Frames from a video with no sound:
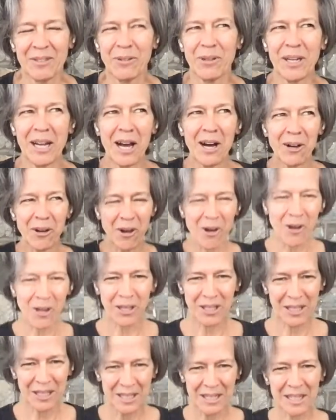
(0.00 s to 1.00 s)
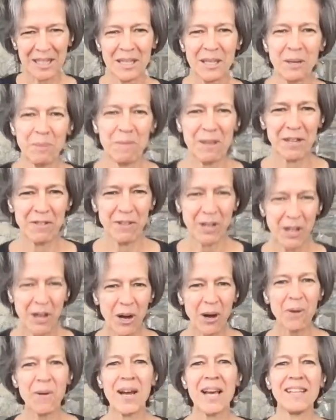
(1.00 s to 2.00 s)
what I'll call a little bit of a
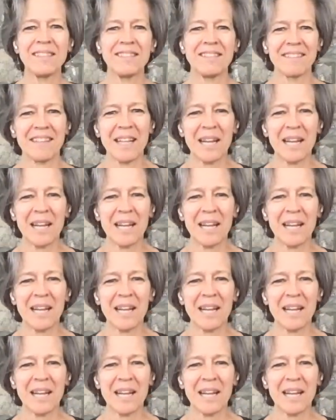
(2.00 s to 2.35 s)
koans